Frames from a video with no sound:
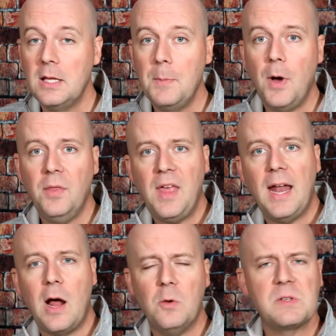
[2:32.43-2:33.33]
They bought
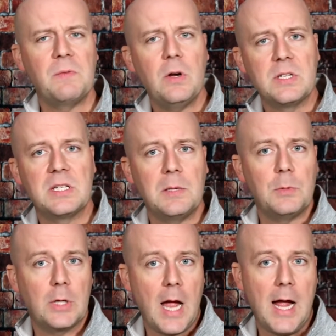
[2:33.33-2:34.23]
that out. It was a very
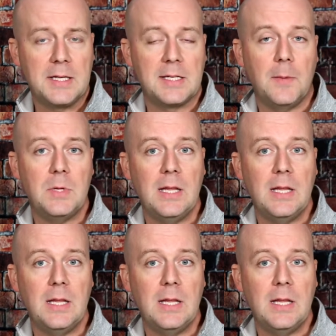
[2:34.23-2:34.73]
similar concept,